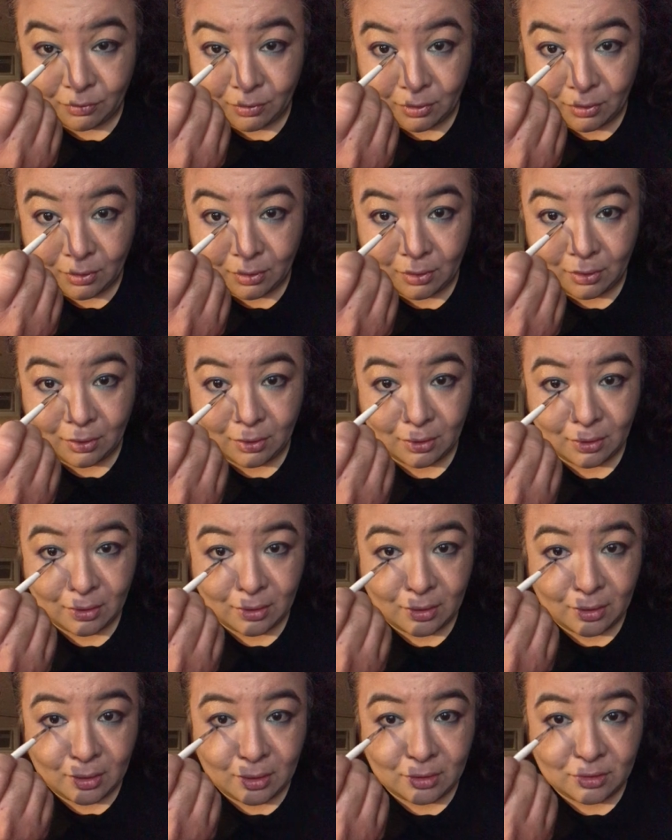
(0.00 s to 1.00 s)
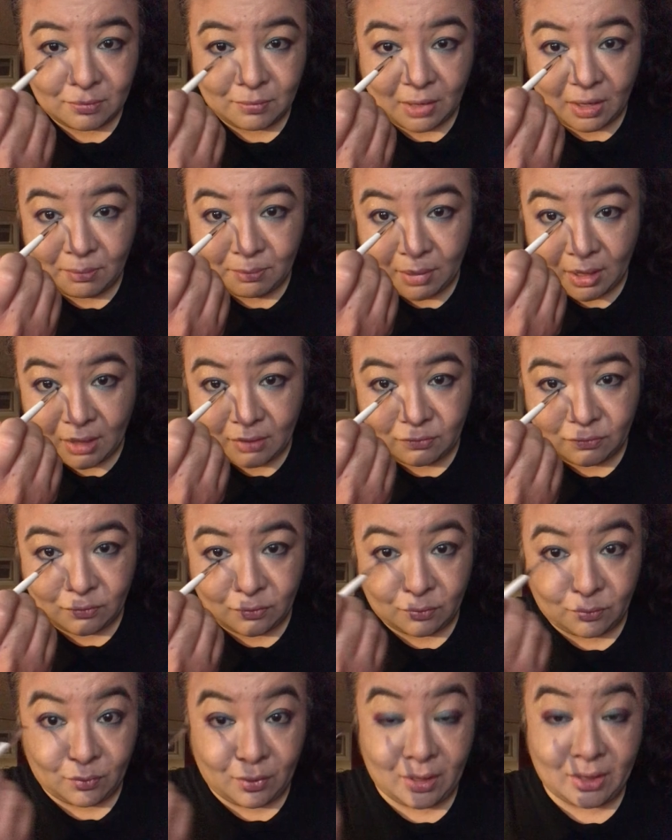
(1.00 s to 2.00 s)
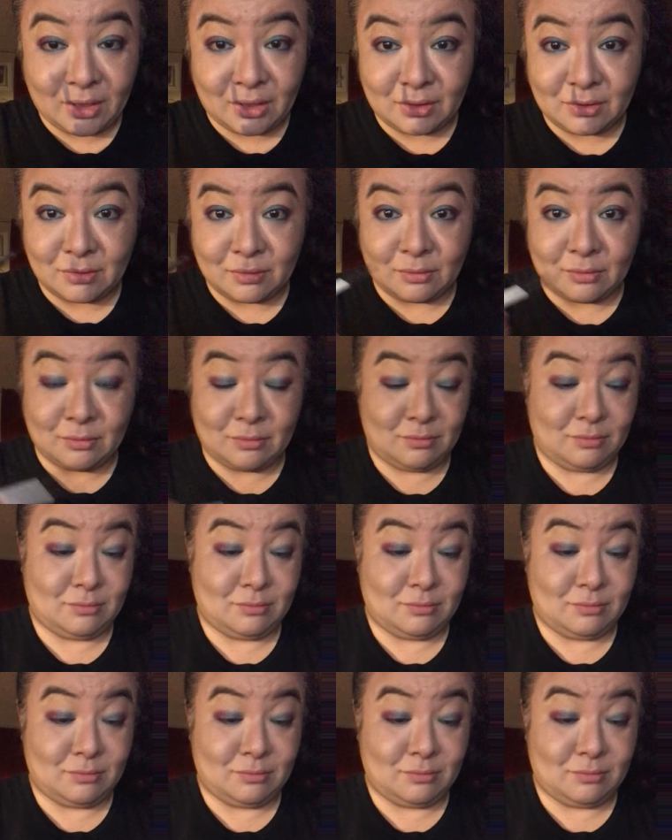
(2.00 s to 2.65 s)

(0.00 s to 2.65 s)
her. It's my bad for wanting to